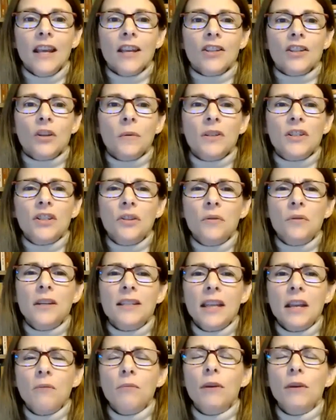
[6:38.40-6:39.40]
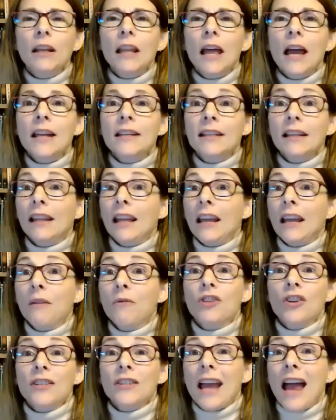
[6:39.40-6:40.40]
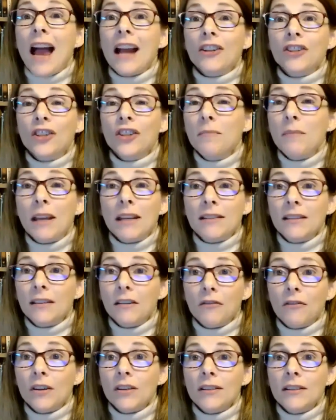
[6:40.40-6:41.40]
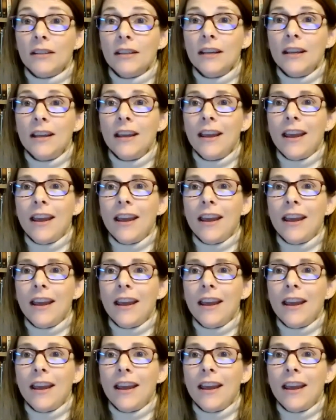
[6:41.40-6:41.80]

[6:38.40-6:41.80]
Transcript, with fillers: So, as soon as they realize that language arts actually makes a difference,